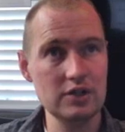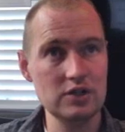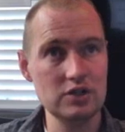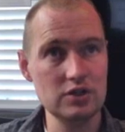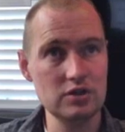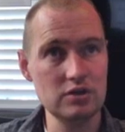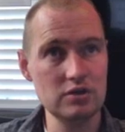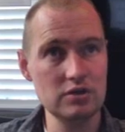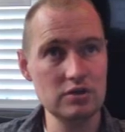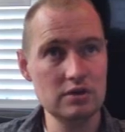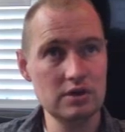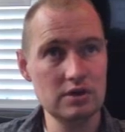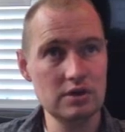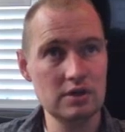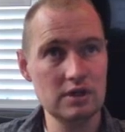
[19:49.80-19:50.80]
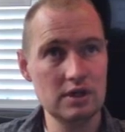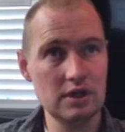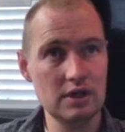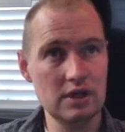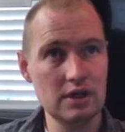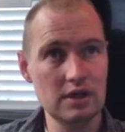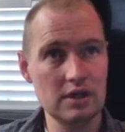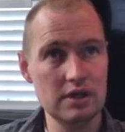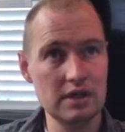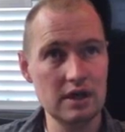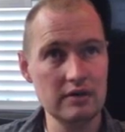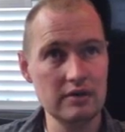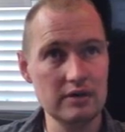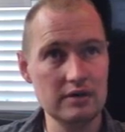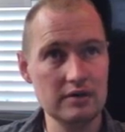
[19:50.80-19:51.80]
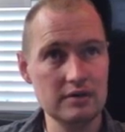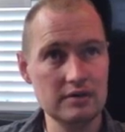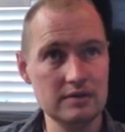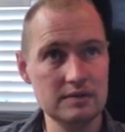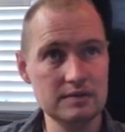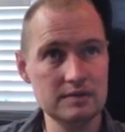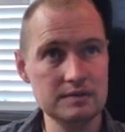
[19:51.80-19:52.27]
divided 2 is 7.